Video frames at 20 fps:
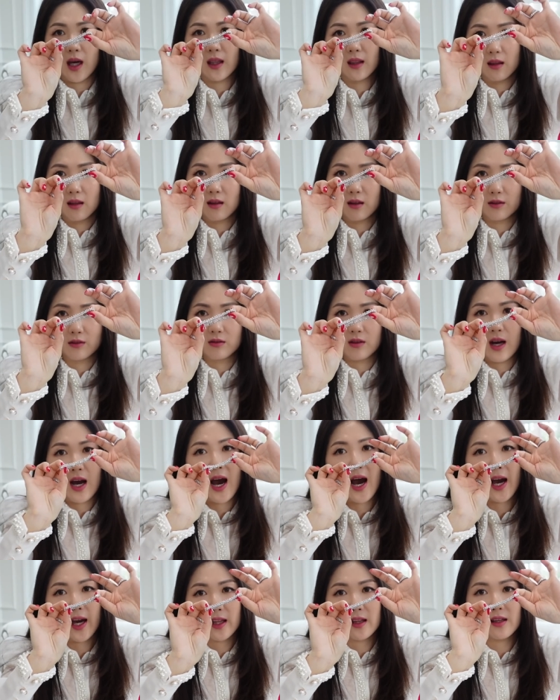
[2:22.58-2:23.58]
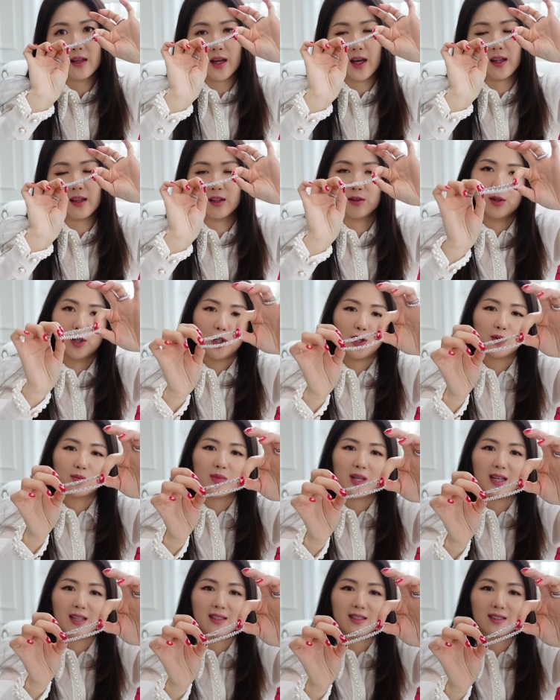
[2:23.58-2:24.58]
I love, highly, highly
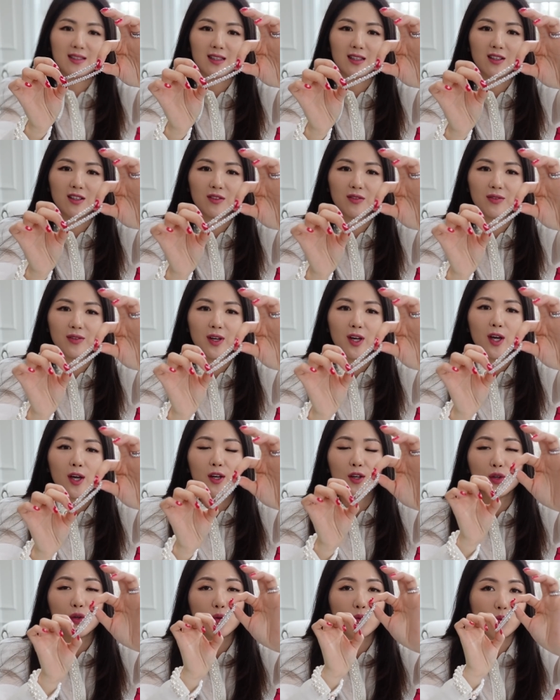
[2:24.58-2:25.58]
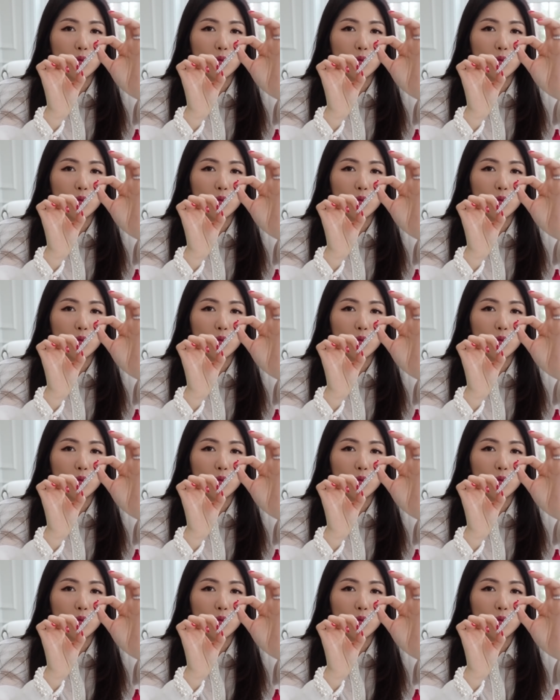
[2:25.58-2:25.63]
recommend if you